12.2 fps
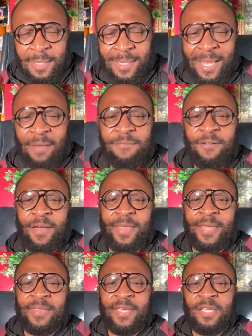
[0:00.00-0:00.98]
Now, Father, I
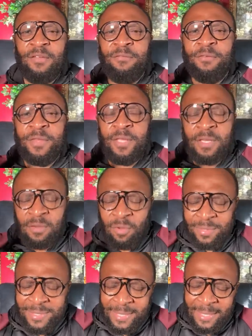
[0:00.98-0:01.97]
thank you for the
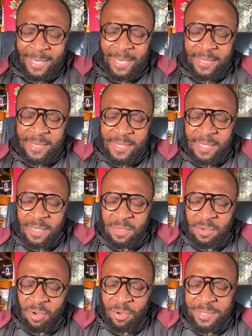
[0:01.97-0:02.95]
anointing. Let the
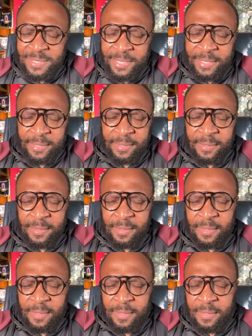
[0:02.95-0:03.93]
anointing
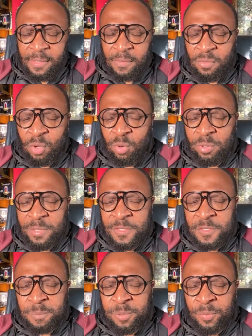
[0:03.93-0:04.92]
of the Holy
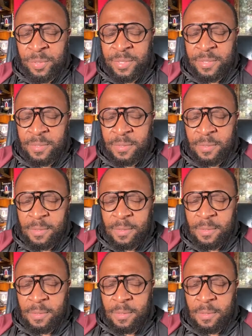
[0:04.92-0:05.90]
Spirit,
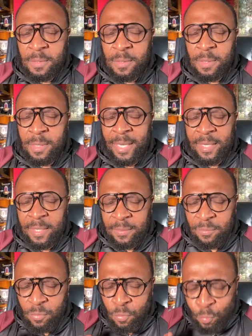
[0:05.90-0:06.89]
let it
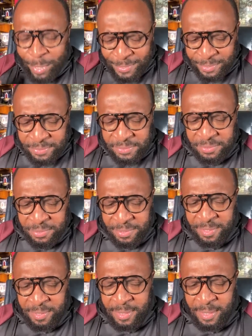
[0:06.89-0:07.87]
register,
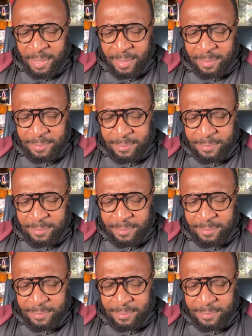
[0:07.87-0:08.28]
dear God.